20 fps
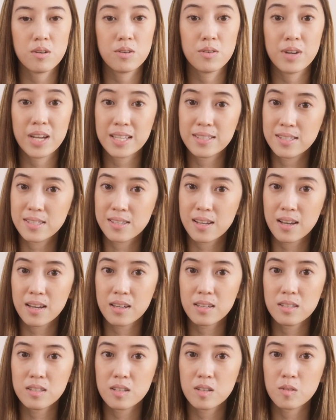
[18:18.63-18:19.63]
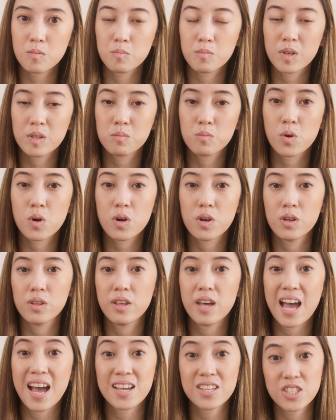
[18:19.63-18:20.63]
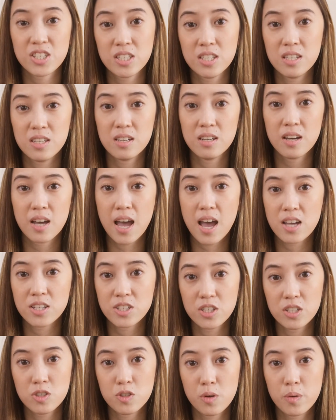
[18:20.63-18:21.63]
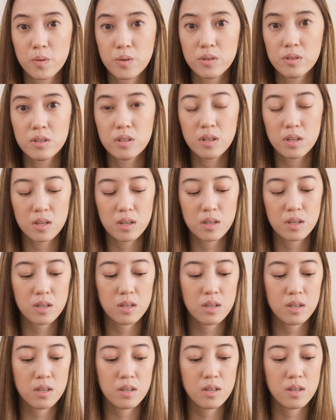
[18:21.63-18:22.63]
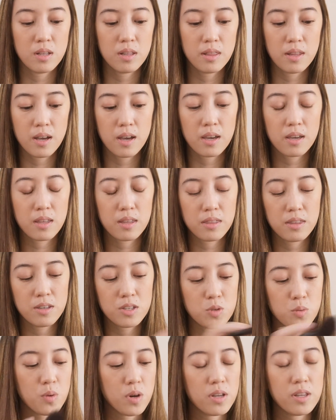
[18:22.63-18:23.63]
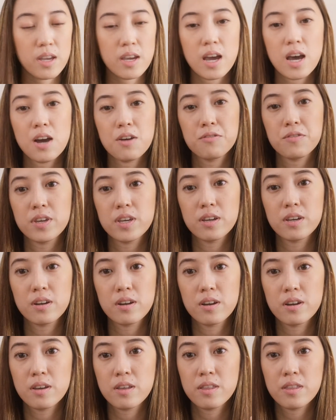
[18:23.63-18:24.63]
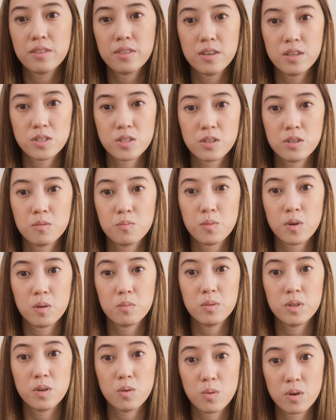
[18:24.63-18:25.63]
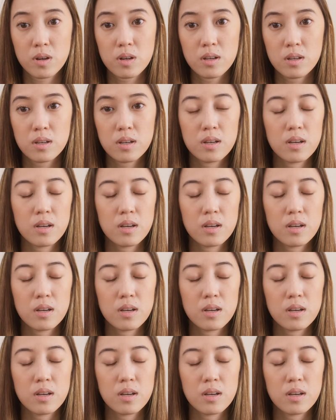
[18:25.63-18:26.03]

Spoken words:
red side, but more on the ashy tone. Like this one I have here, this could probably work